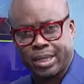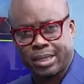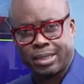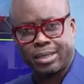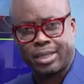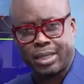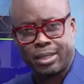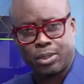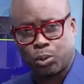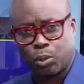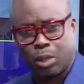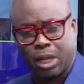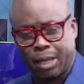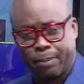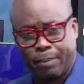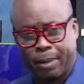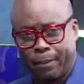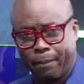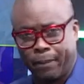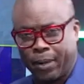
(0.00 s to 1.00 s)
just to
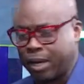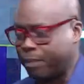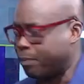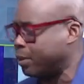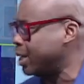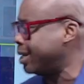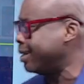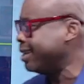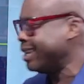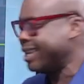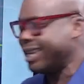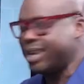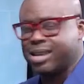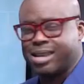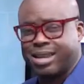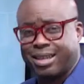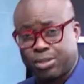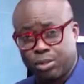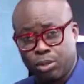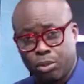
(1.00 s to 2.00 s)
Alban Bagbin. It
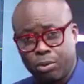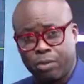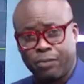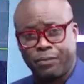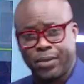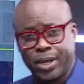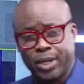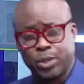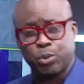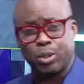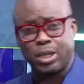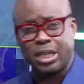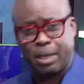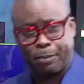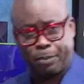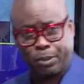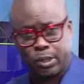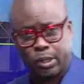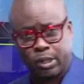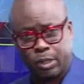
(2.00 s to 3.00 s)
does not refer to a
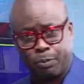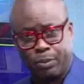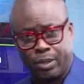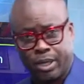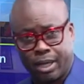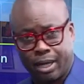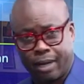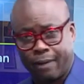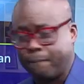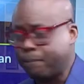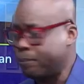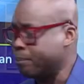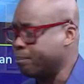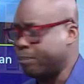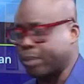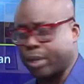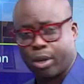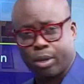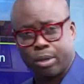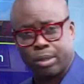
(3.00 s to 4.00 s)
deputy speaker
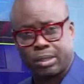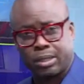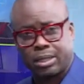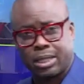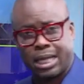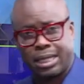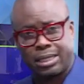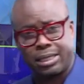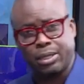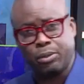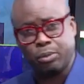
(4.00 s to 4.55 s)
because, as they will